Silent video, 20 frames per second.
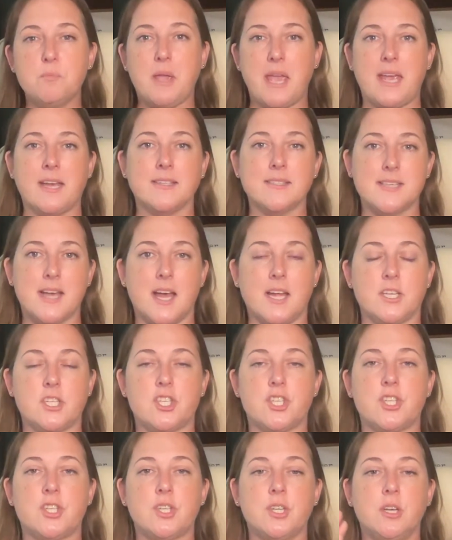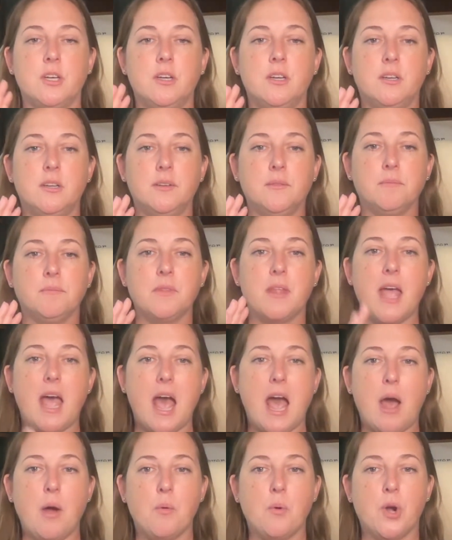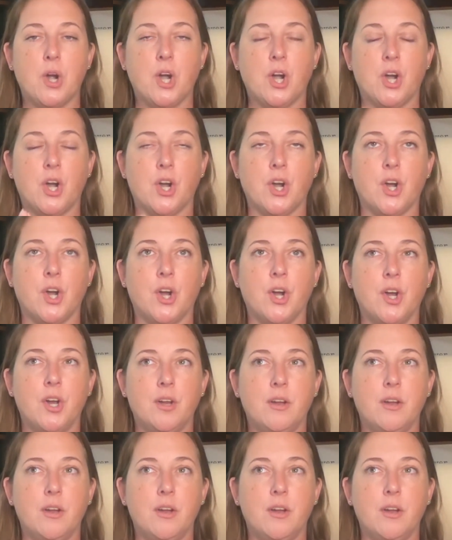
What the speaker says: can't touch our